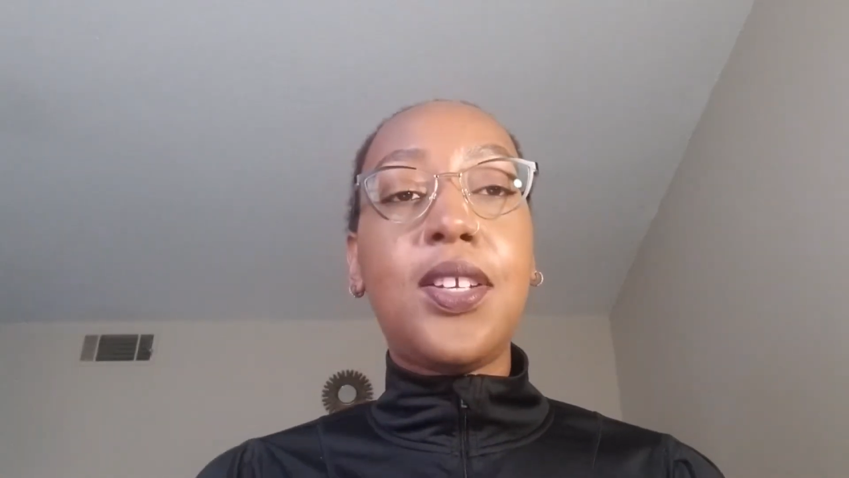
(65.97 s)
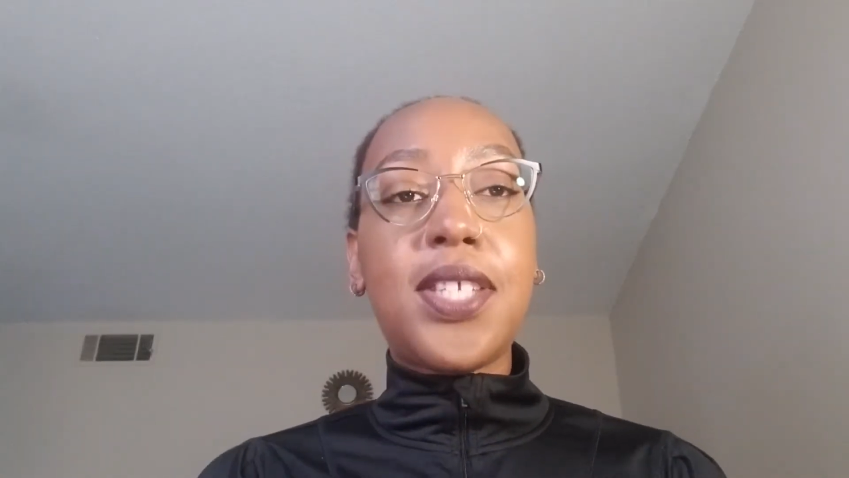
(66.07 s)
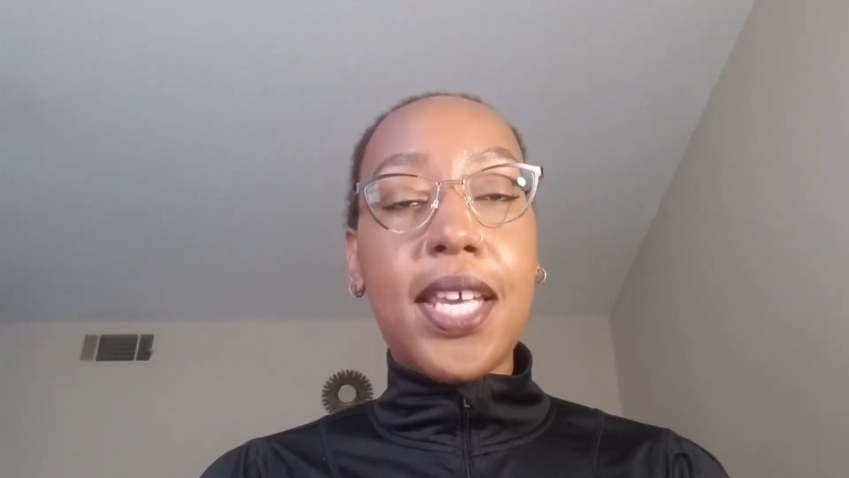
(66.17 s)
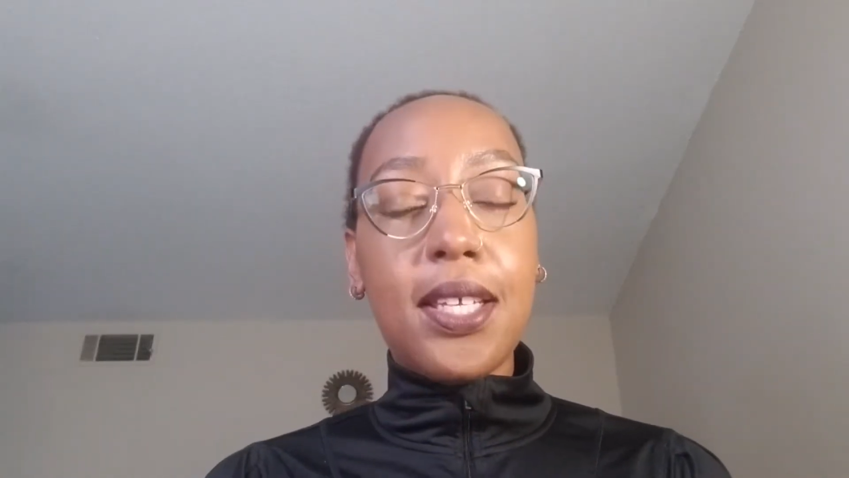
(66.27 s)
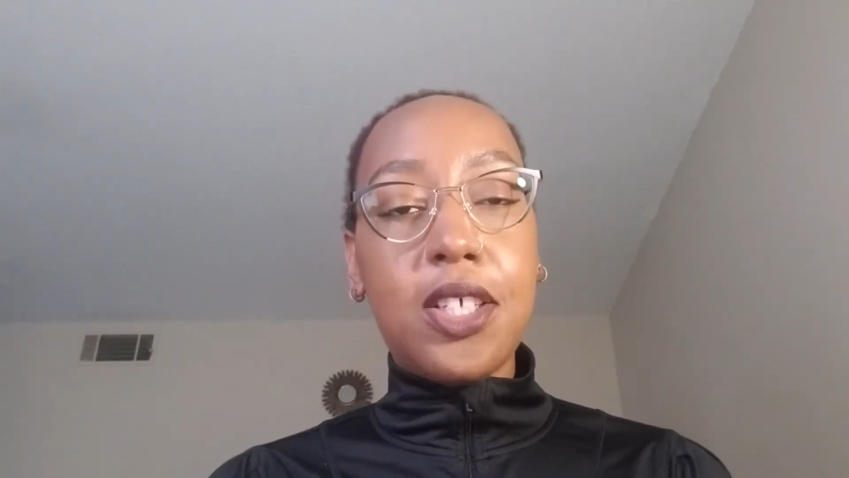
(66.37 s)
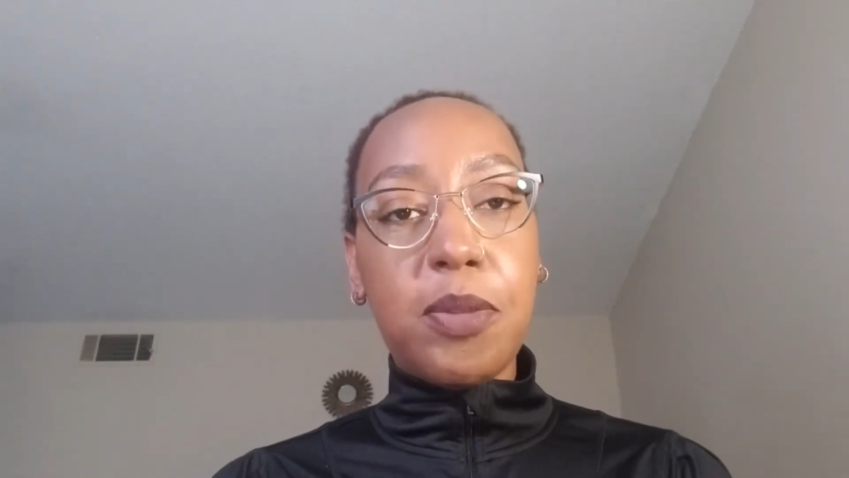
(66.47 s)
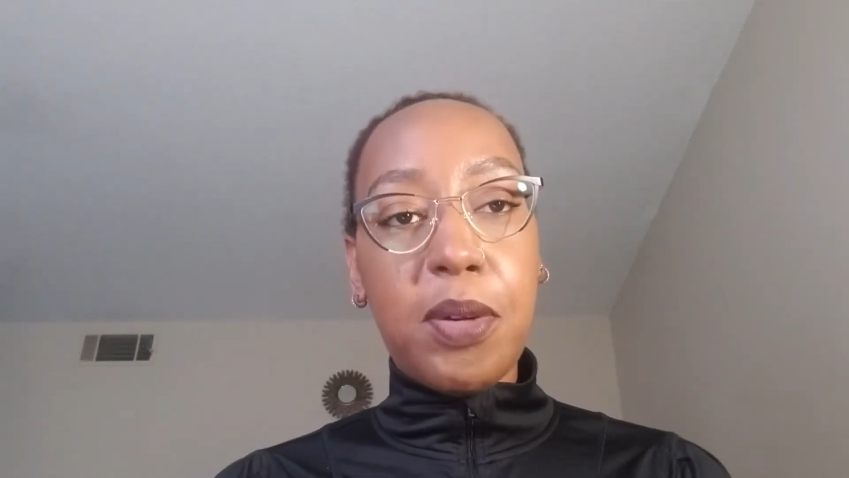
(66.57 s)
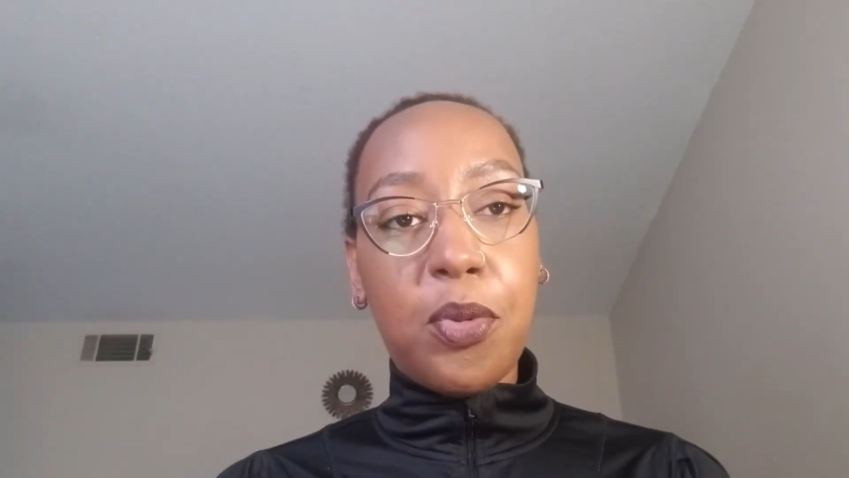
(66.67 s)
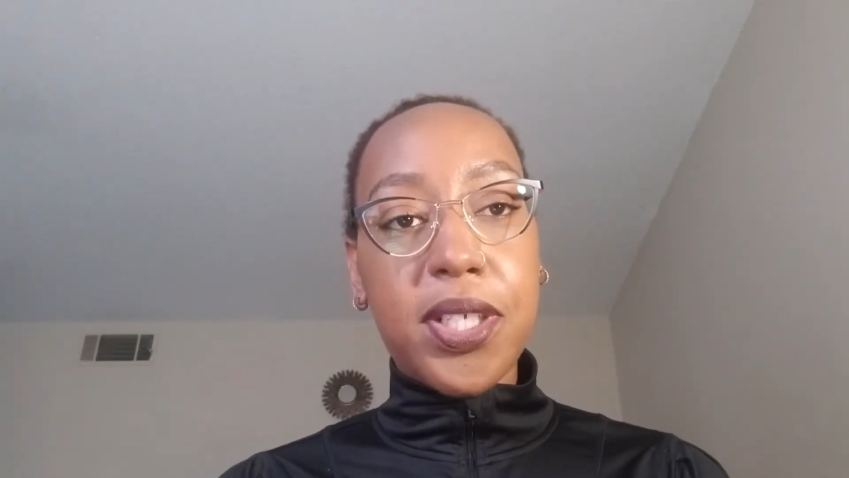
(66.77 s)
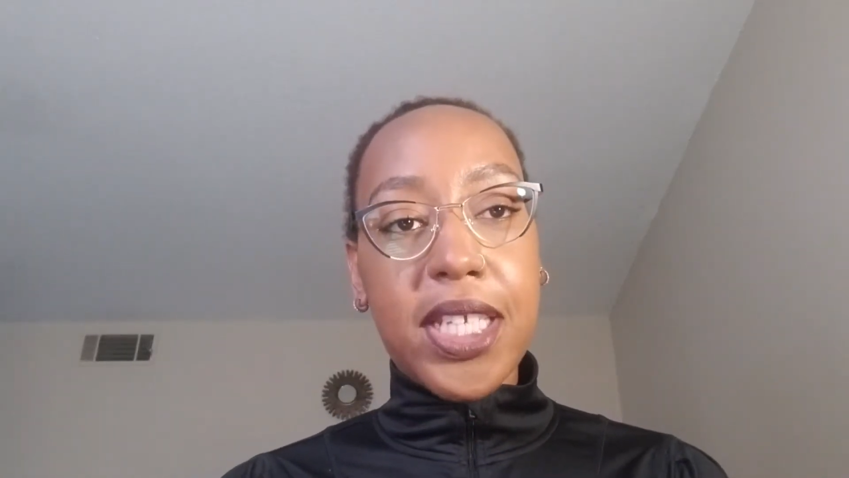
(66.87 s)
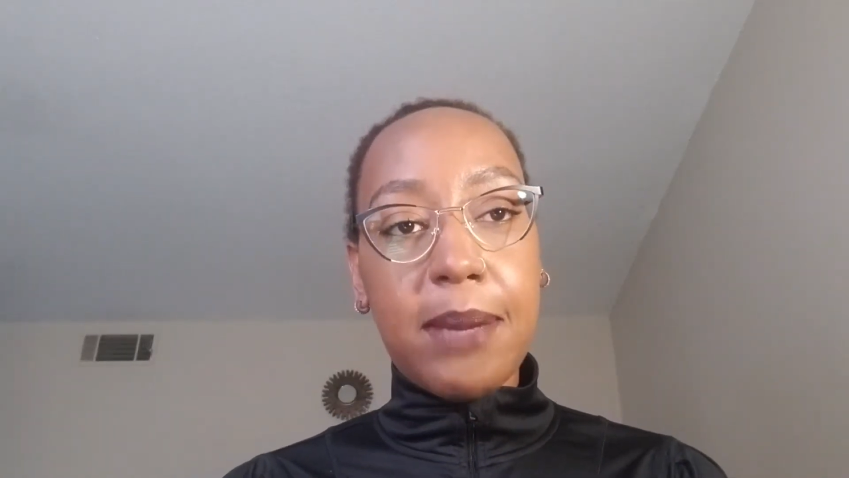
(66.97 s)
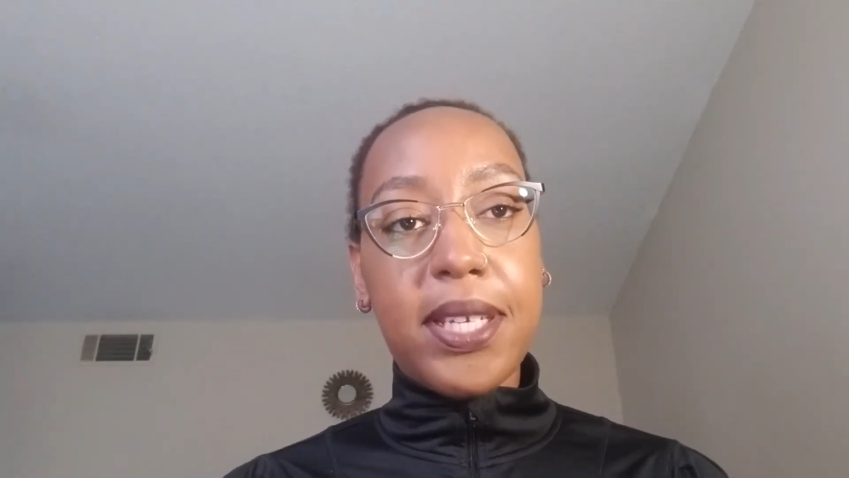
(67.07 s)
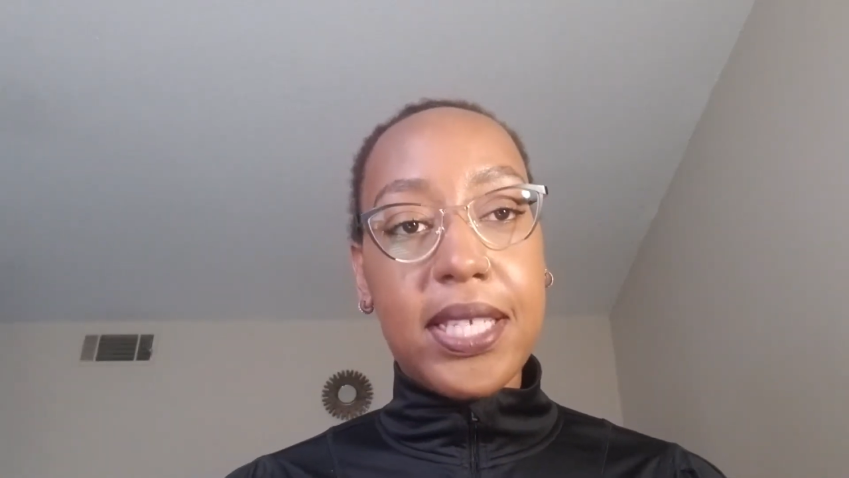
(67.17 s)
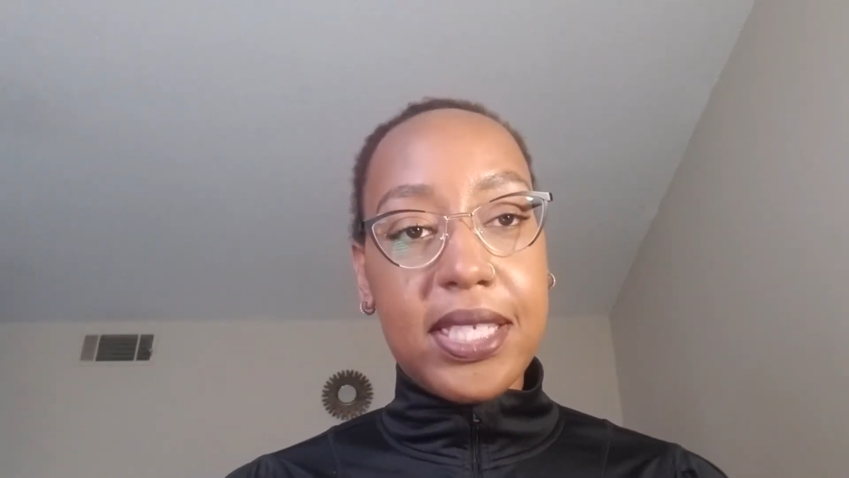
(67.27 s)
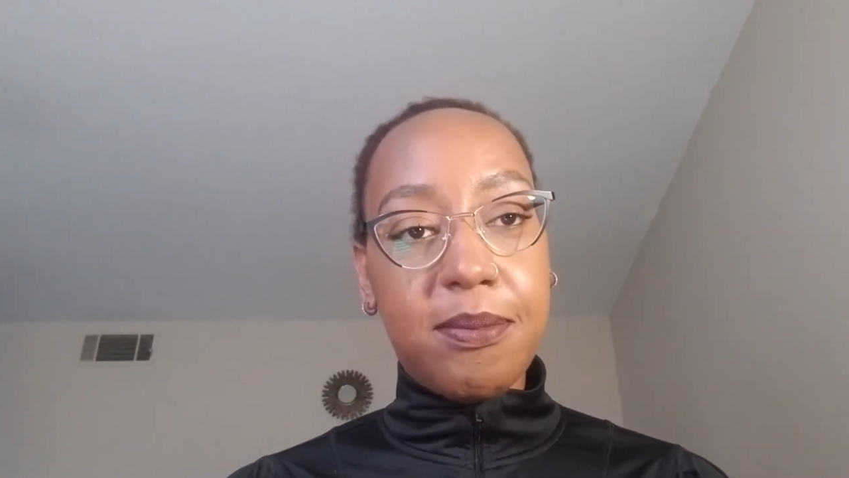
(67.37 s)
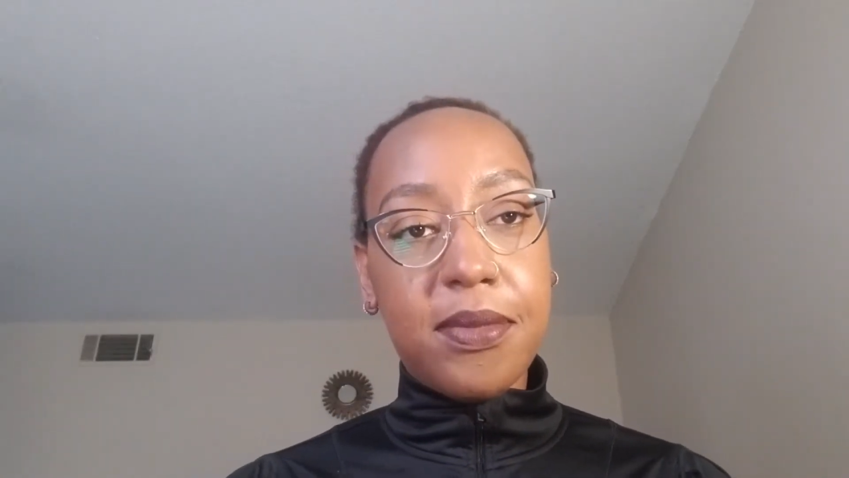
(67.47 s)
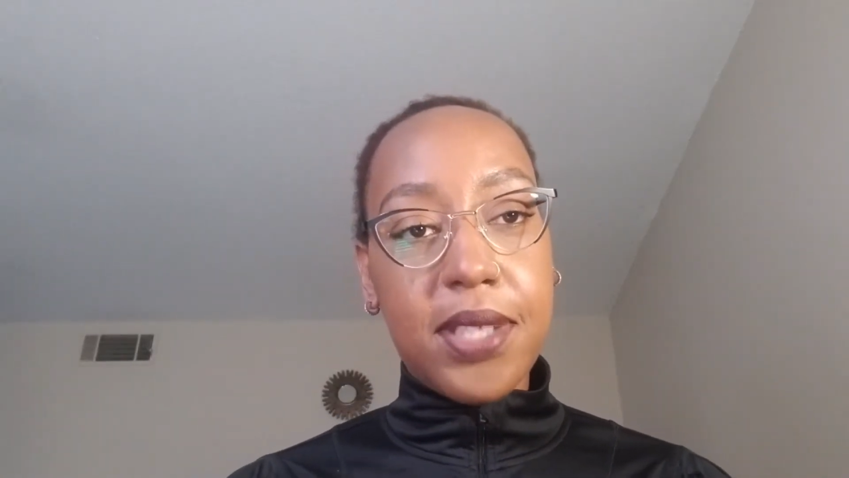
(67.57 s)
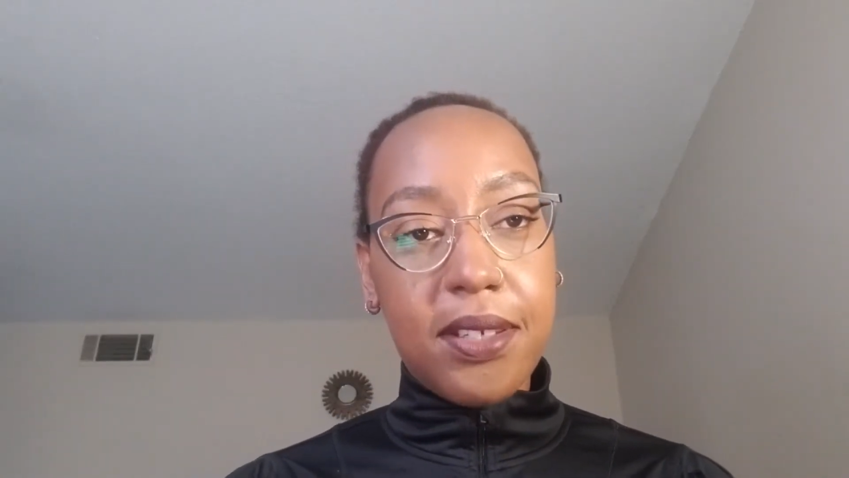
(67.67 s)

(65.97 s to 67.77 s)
take a little bit more time to get some